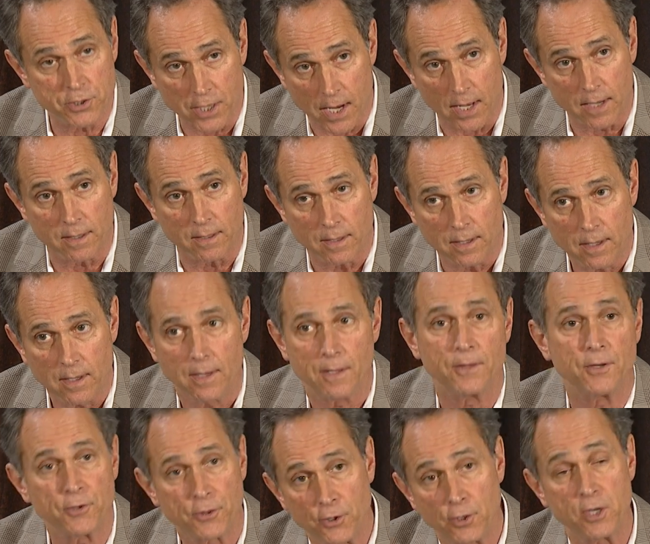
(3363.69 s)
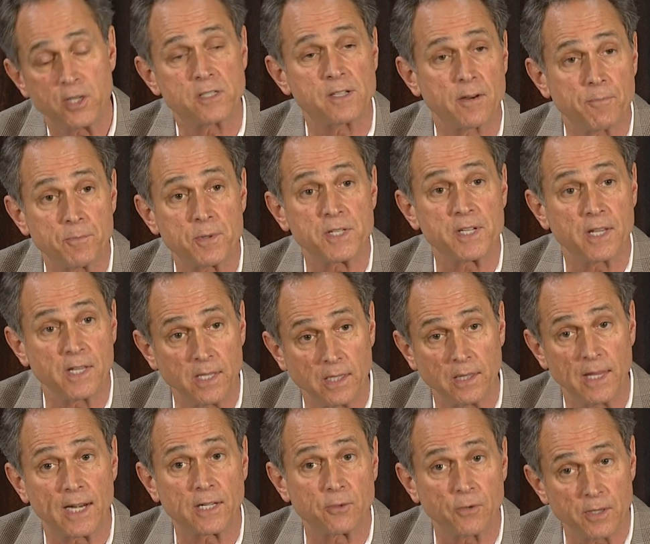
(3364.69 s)
yet. They're 37% of the
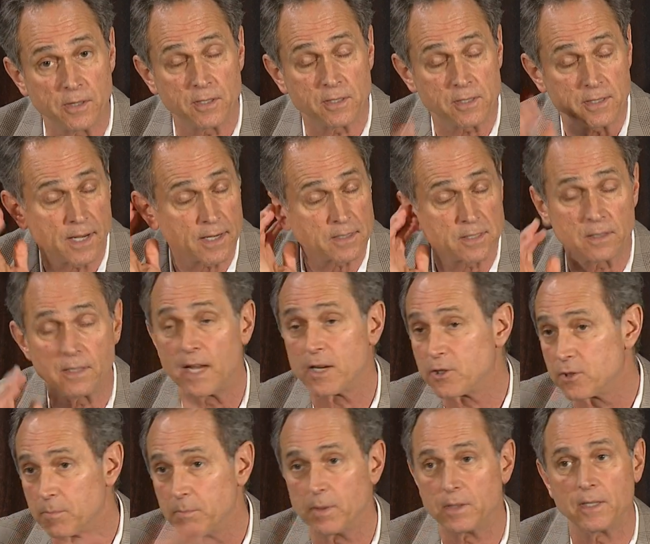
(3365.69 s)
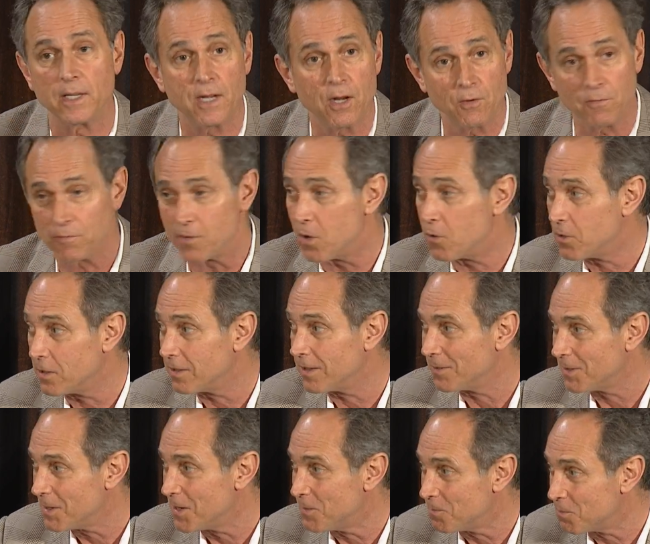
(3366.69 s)
electorate in this next election, but they don't vote
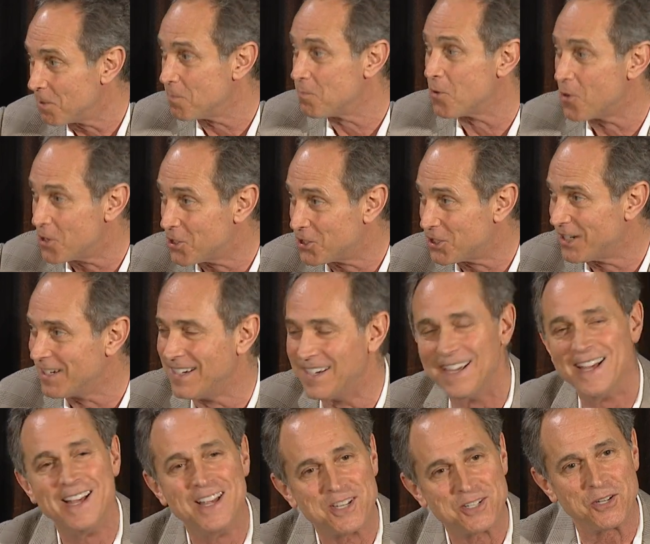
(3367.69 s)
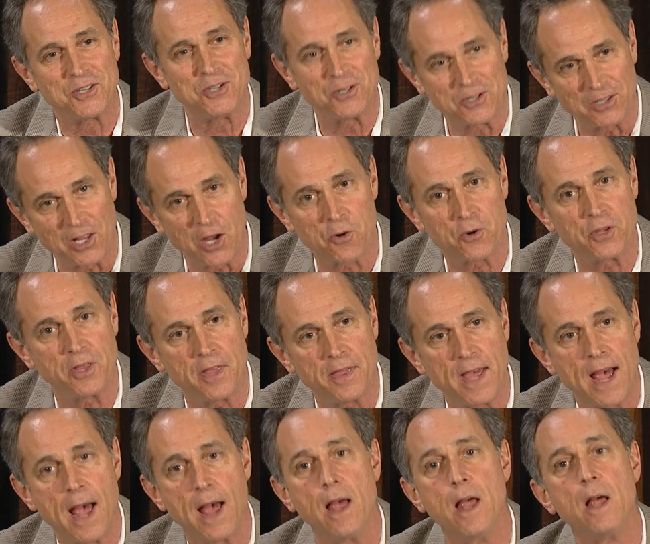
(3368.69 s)
in proportion, right. So they're lower than
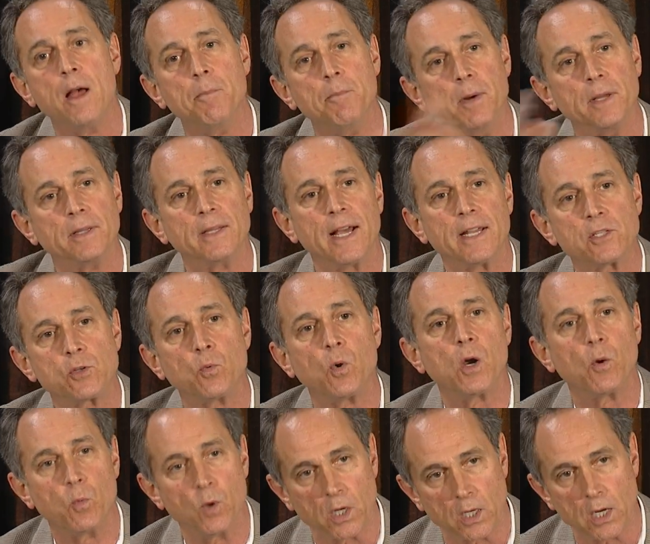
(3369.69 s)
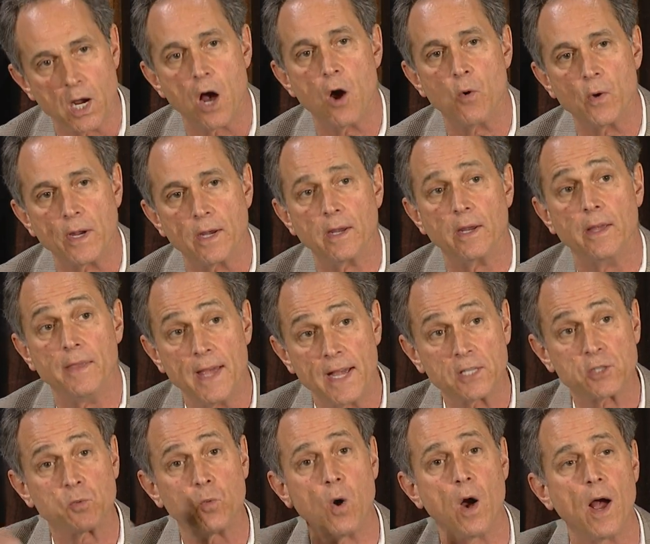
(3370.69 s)
that. But that's where we're going, and
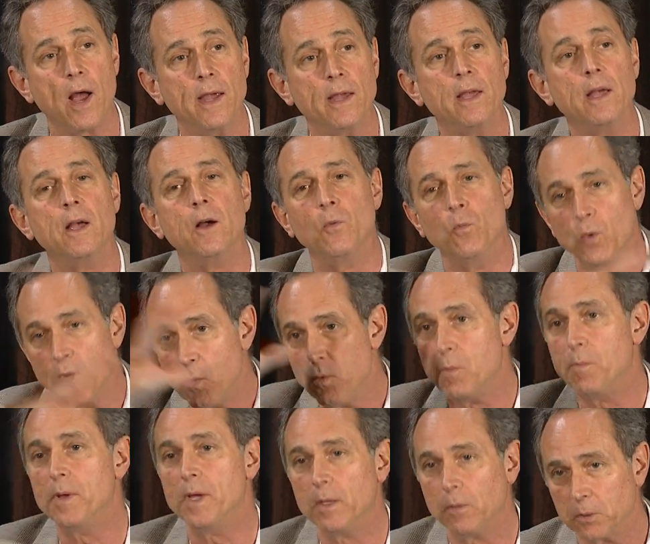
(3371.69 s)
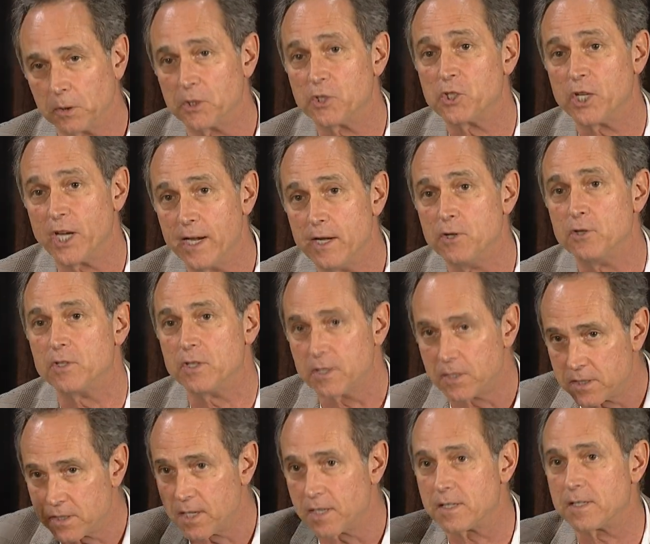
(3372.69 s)
that's why we will be able to change this
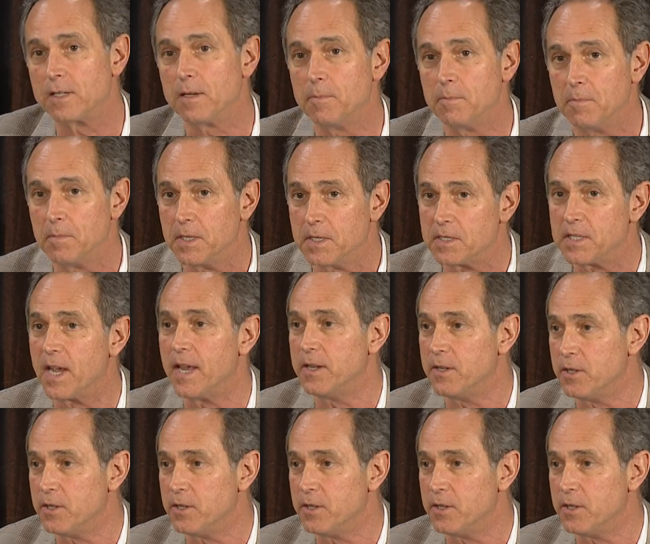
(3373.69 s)
system in 10